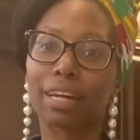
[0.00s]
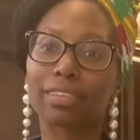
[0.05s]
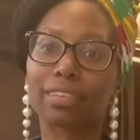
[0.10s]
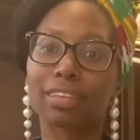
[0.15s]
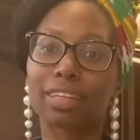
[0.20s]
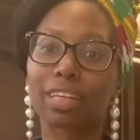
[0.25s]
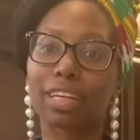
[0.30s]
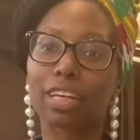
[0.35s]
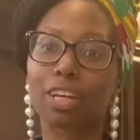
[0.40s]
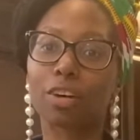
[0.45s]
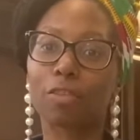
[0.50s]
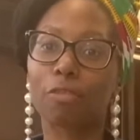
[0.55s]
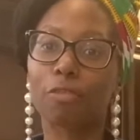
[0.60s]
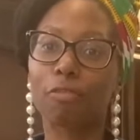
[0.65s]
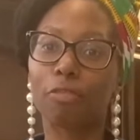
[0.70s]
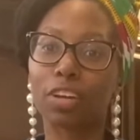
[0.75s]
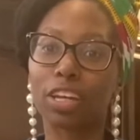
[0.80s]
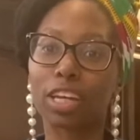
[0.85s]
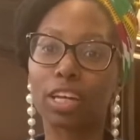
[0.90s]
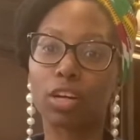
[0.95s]
can get a
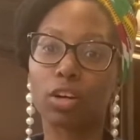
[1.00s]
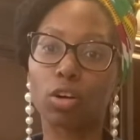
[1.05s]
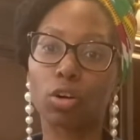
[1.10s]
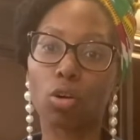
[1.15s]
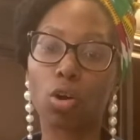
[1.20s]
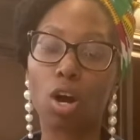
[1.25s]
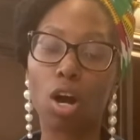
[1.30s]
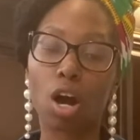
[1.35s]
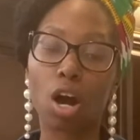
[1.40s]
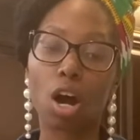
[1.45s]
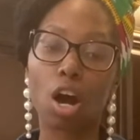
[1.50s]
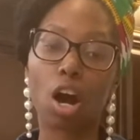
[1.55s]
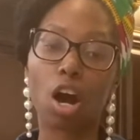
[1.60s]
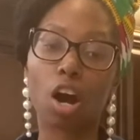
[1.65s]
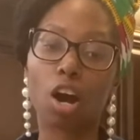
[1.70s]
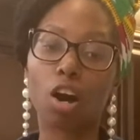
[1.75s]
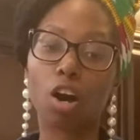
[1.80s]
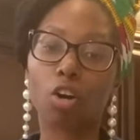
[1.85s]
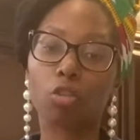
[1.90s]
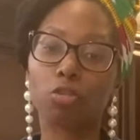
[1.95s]
feel
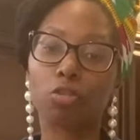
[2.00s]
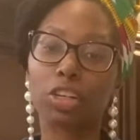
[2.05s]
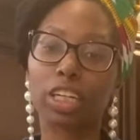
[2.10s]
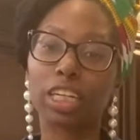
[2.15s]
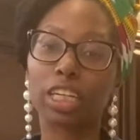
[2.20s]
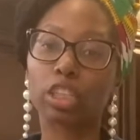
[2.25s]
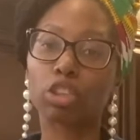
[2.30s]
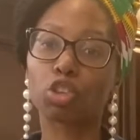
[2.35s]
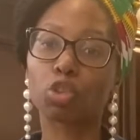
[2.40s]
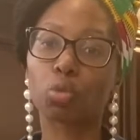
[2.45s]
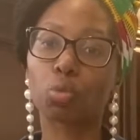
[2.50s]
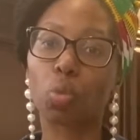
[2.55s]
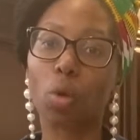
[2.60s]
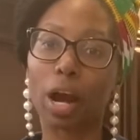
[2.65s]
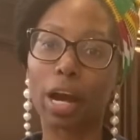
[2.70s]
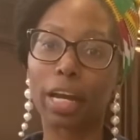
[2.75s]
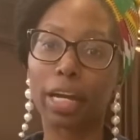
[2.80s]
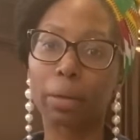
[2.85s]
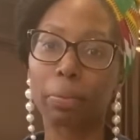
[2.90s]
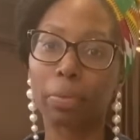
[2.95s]
of each
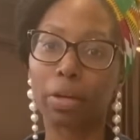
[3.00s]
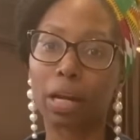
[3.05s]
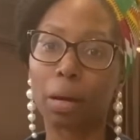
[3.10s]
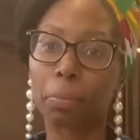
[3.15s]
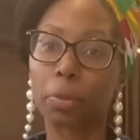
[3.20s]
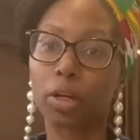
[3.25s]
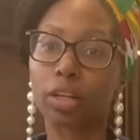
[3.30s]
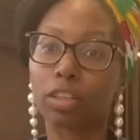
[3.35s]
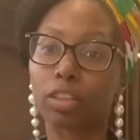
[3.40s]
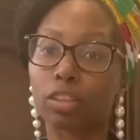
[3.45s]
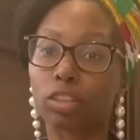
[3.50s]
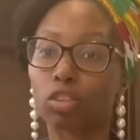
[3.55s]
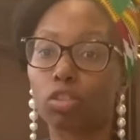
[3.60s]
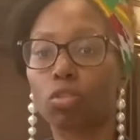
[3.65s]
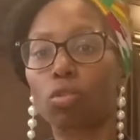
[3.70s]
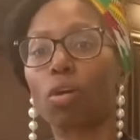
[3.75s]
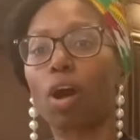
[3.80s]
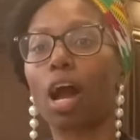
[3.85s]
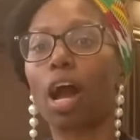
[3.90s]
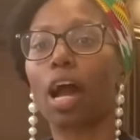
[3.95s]
wipe, and I'm going to
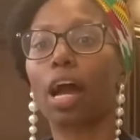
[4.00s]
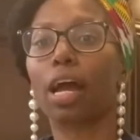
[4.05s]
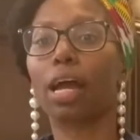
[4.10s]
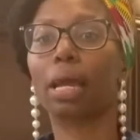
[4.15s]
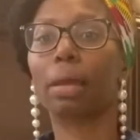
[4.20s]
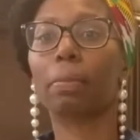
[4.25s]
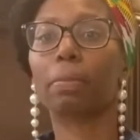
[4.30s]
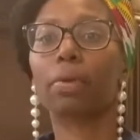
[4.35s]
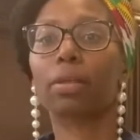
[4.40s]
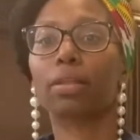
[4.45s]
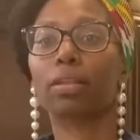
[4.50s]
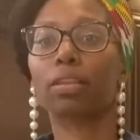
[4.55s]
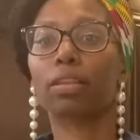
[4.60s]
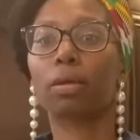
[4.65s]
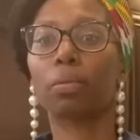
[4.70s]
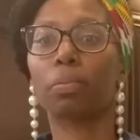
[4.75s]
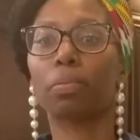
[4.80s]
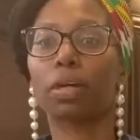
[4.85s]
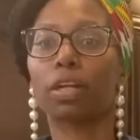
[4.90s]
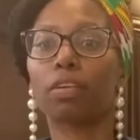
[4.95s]
describe
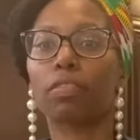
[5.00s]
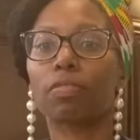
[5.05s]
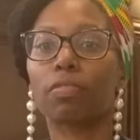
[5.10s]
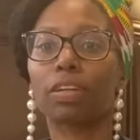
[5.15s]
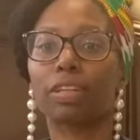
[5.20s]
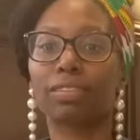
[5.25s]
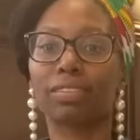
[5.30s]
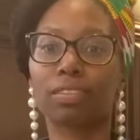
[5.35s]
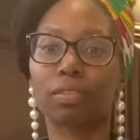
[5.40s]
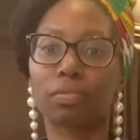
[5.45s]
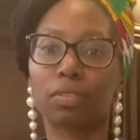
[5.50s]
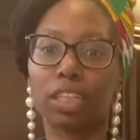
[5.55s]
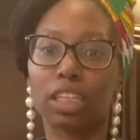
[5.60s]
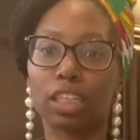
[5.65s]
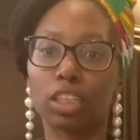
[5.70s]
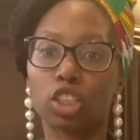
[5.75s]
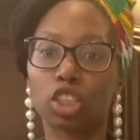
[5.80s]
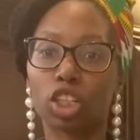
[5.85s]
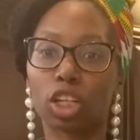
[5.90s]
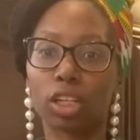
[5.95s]
the benefits of
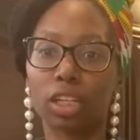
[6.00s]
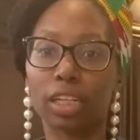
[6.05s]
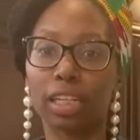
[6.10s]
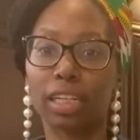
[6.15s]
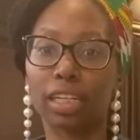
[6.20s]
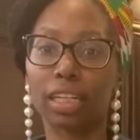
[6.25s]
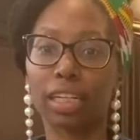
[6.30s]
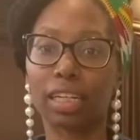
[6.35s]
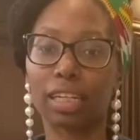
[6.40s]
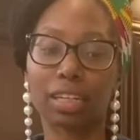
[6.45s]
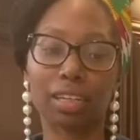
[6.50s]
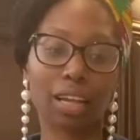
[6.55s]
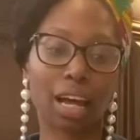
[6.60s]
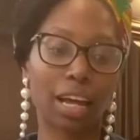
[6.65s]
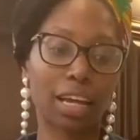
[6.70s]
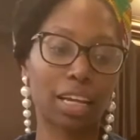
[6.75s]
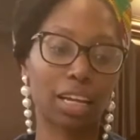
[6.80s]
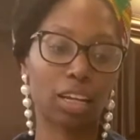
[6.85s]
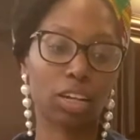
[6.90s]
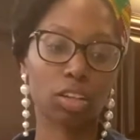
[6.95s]
each cleaning,
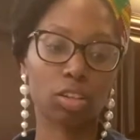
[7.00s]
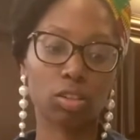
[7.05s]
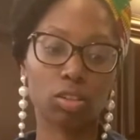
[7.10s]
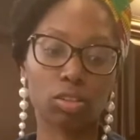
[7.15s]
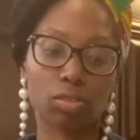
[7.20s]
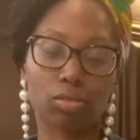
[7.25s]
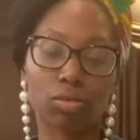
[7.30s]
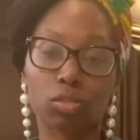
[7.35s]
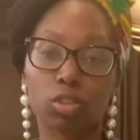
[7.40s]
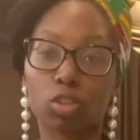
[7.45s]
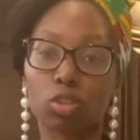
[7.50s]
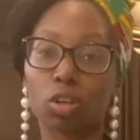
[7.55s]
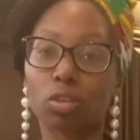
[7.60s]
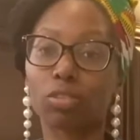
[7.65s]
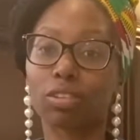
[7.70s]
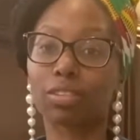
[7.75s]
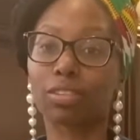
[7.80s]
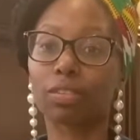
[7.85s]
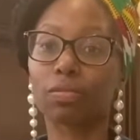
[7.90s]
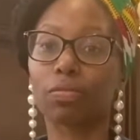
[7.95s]
like, you know,
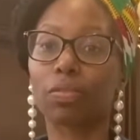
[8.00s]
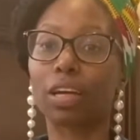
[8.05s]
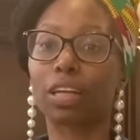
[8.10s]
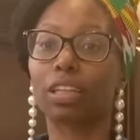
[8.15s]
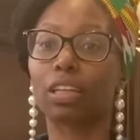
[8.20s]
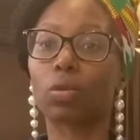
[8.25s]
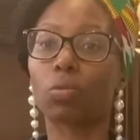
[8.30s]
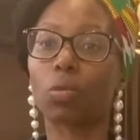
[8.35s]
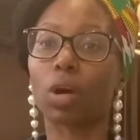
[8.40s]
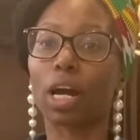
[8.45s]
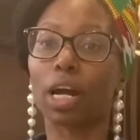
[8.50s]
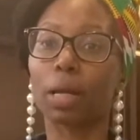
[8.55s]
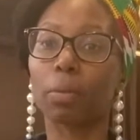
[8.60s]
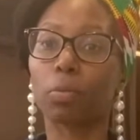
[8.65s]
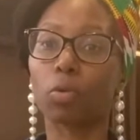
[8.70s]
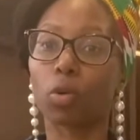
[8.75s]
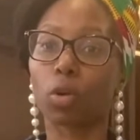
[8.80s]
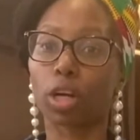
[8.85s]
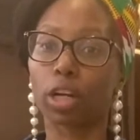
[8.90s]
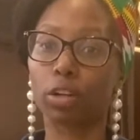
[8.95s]
disinfectant
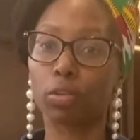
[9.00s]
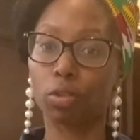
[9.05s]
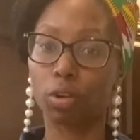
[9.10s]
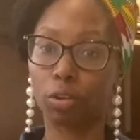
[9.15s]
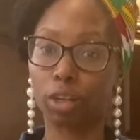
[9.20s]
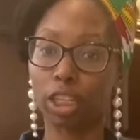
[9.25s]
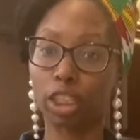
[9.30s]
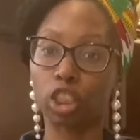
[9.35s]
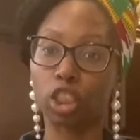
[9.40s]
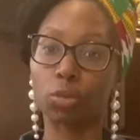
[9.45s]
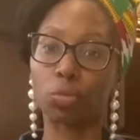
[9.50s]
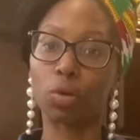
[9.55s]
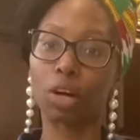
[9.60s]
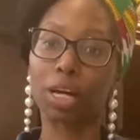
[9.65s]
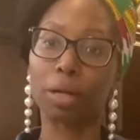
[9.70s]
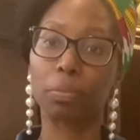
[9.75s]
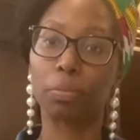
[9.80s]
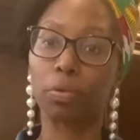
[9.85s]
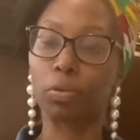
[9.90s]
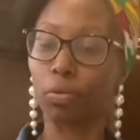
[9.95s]
wipe or, you know, kitchen
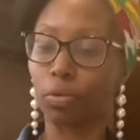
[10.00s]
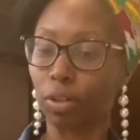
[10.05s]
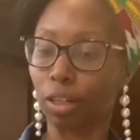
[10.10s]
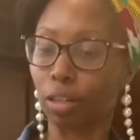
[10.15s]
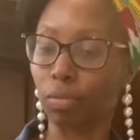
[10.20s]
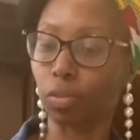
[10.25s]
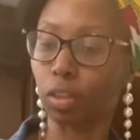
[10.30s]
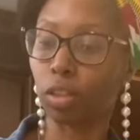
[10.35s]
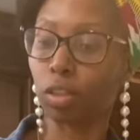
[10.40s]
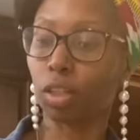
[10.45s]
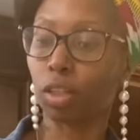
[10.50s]
wipe or whatever.